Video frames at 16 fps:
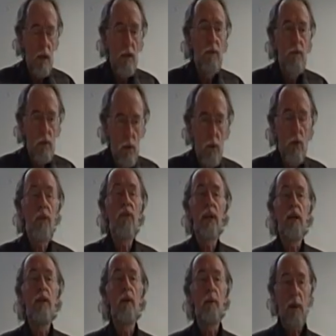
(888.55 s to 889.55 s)
of
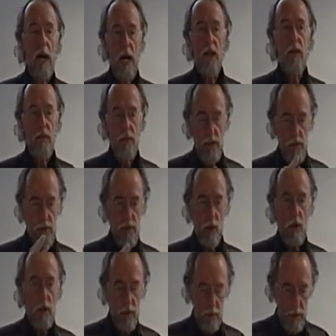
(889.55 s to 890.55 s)
course, in the past he's
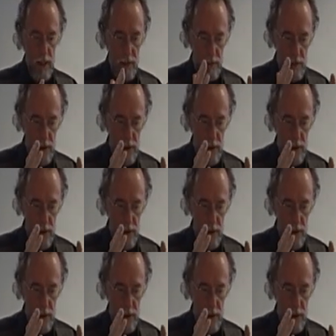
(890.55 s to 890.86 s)
talked about